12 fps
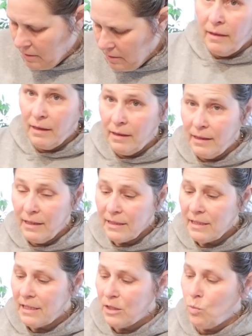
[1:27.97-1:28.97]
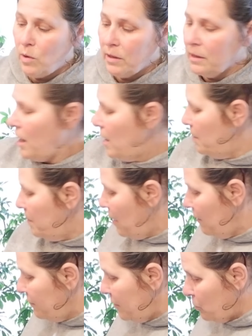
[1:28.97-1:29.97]
And then this is 1 cup
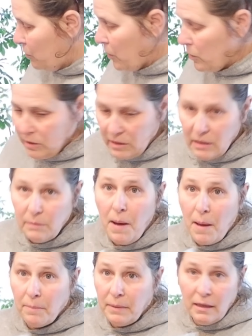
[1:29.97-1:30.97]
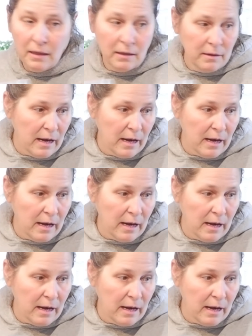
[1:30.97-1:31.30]
of the roasted pumpkin